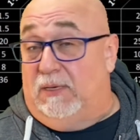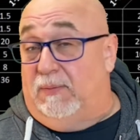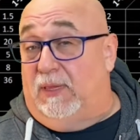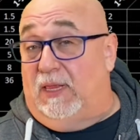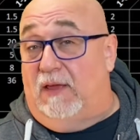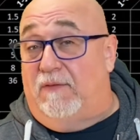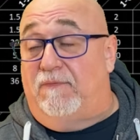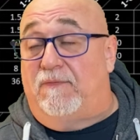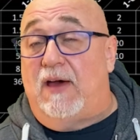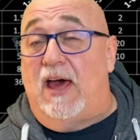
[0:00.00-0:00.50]
something
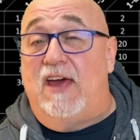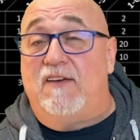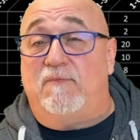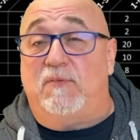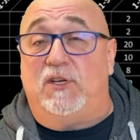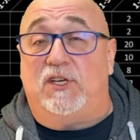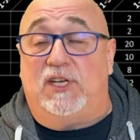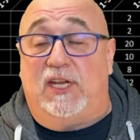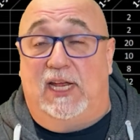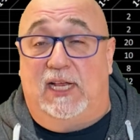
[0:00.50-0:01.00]
like 5
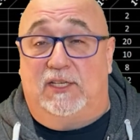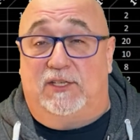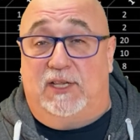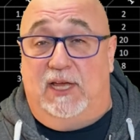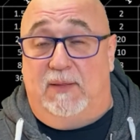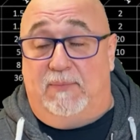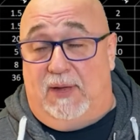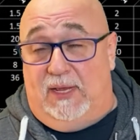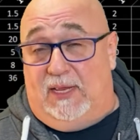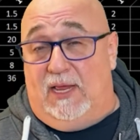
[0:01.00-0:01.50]
machines
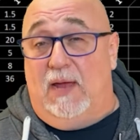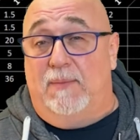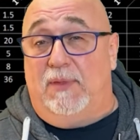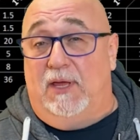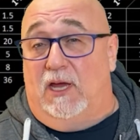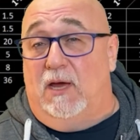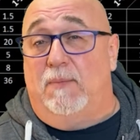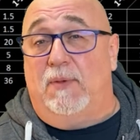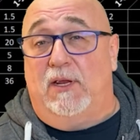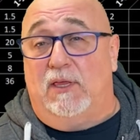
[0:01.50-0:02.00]
that by the time
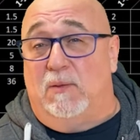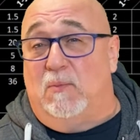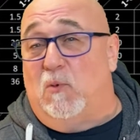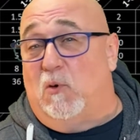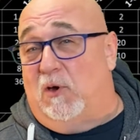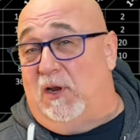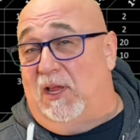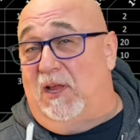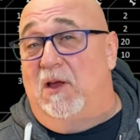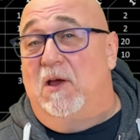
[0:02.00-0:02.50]
they come in the
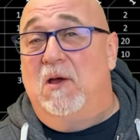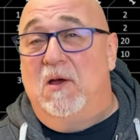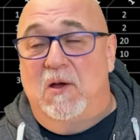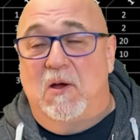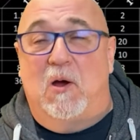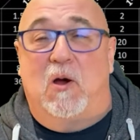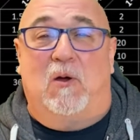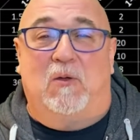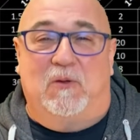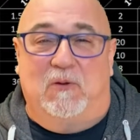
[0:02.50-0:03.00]
morning,
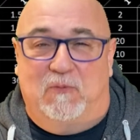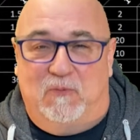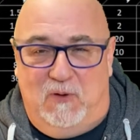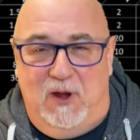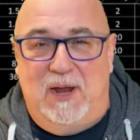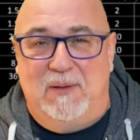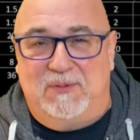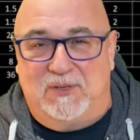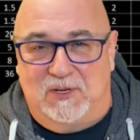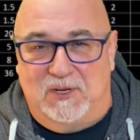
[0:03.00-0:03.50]
all their
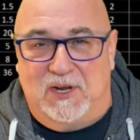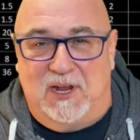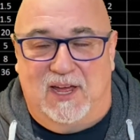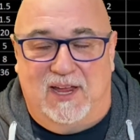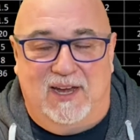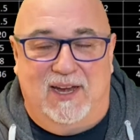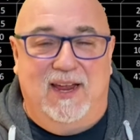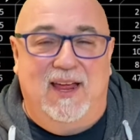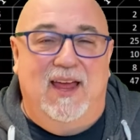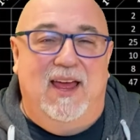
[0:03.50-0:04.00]
frames are
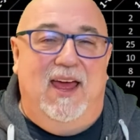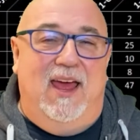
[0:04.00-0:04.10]
done.